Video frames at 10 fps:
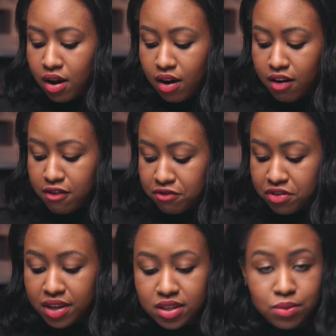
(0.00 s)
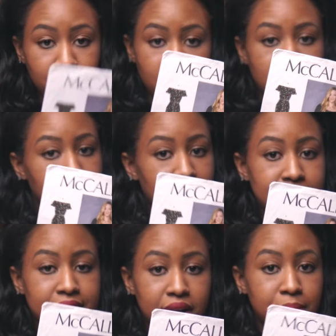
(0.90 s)
of this one
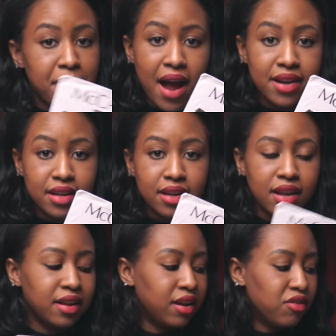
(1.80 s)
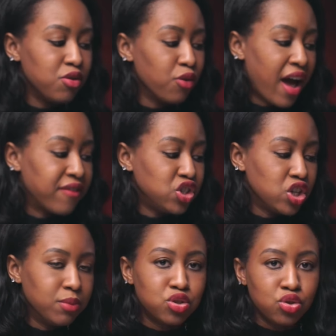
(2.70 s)
and then combined it, and then you have a
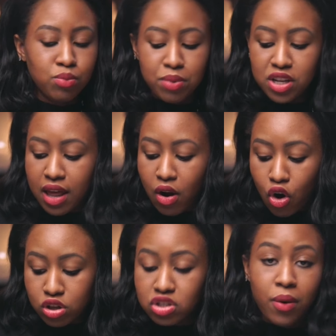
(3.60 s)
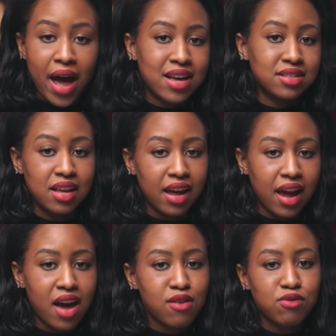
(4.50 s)
jumpsuit, but it also has a
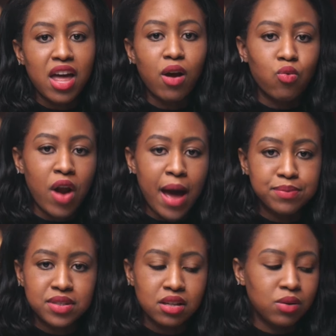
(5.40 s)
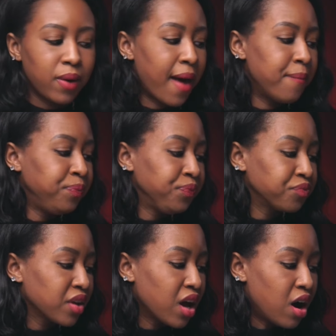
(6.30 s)
kind of like wrap silhouette,
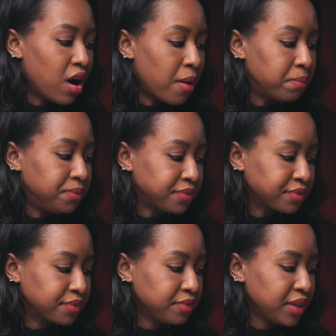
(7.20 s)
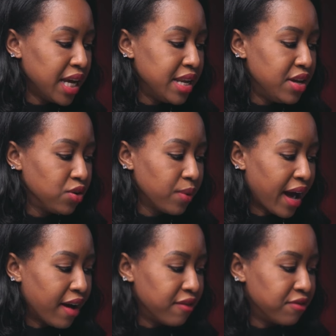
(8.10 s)
and then you
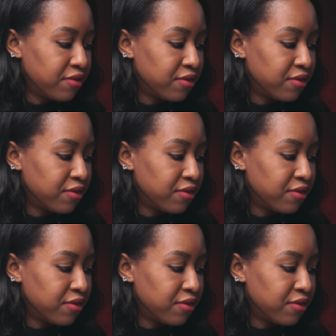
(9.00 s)
have